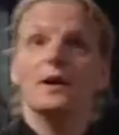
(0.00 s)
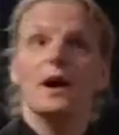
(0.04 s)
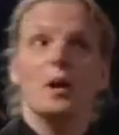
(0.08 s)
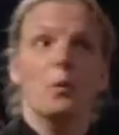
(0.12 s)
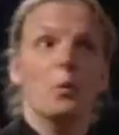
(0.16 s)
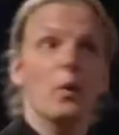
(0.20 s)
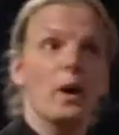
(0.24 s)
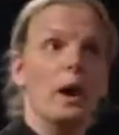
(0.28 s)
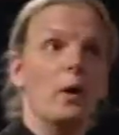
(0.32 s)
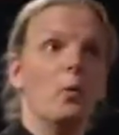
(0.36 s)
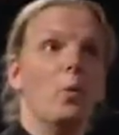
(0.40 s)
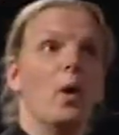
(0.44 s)

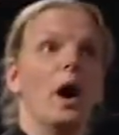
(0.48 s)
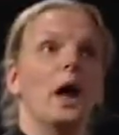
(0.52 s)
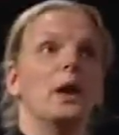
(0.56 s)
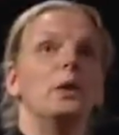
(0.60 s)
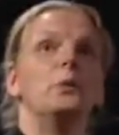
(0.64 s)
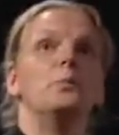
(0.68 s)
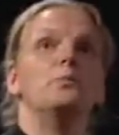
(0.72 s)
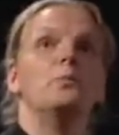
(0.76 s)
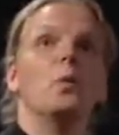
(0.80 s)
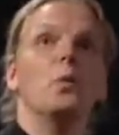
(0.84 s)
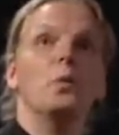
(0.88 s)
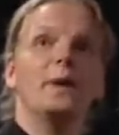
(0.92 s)
And we're
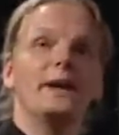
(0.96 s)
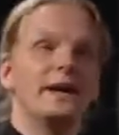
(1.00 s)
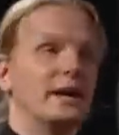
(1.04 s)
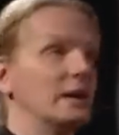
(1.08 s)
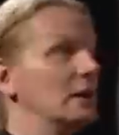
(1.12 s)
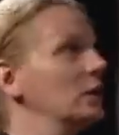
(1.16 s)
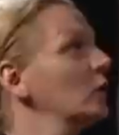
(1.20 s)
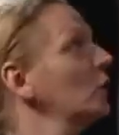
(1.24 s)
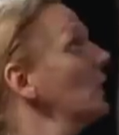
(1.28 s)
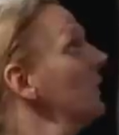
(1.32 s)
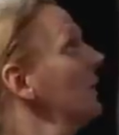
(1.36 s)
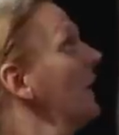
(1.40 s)
one, but we
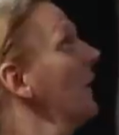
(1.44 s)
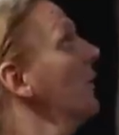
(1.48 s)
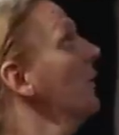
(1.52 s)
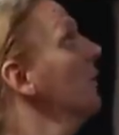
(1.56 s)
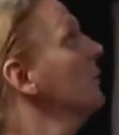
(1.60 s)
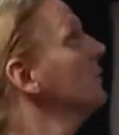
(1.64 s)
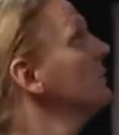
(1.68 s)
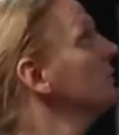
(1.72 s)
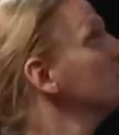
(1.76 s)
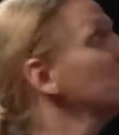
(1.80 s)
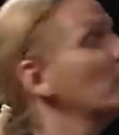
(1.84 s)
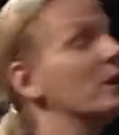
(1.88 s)
can look at the other
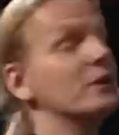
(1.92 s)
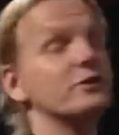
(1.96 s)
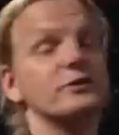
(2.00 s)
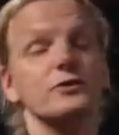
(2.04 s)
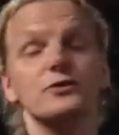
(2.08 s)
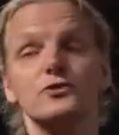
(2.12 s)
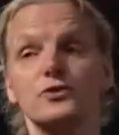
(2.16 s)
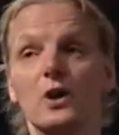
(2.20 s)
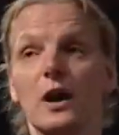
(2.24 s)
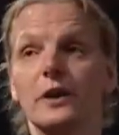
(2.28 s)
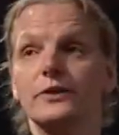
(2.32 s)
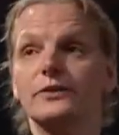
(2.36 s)
ones
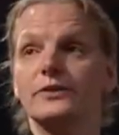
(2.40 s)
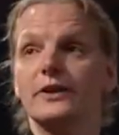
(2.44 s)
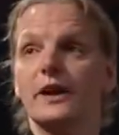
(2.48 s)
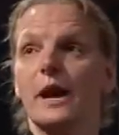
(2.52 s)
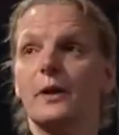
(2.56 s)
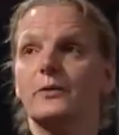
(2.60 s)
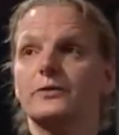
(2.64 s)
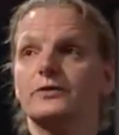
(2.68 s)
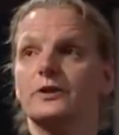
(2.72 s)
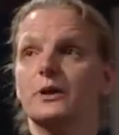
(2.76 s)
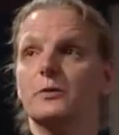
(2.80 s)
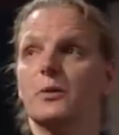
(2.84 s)
and try and see,
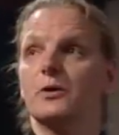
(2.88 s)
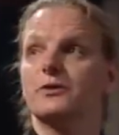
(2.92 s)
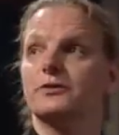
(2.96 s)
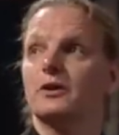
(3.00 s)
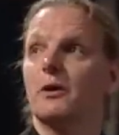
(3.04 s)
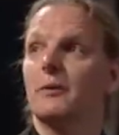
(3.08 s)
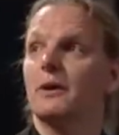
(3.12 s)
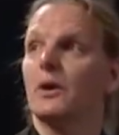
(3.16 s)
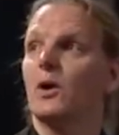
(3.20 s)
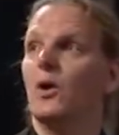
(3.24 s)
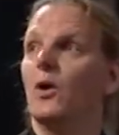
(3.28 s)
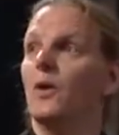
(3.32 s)
see what's
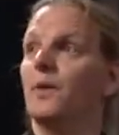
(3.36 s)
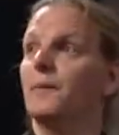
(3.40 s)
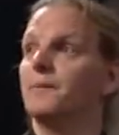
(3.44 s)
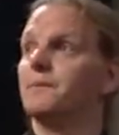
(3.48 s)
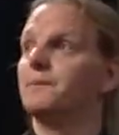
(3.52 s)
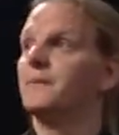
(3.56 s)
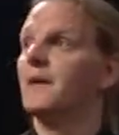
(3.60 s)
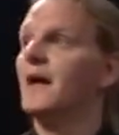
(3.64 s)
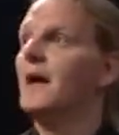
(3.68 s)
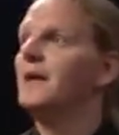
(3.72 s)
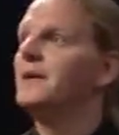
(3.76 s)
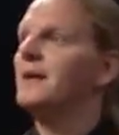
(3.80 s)
going on.
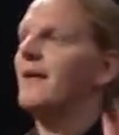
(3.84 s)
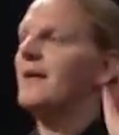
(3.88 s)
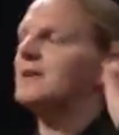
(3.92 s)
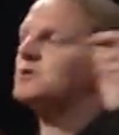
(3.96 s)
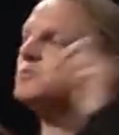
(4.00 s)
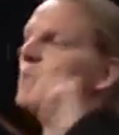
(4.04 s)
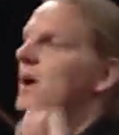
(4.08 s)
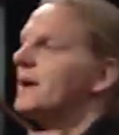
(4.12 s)
Now, that's